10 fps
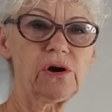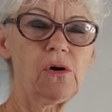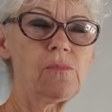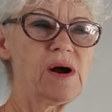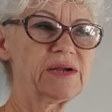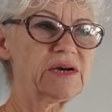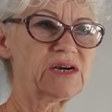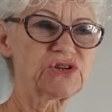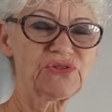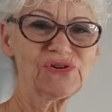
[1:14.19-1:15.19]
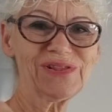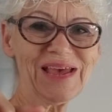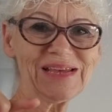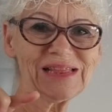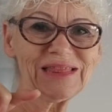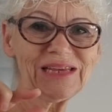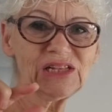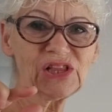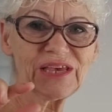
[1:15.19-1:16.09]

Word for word: Oh my gosh. They're like little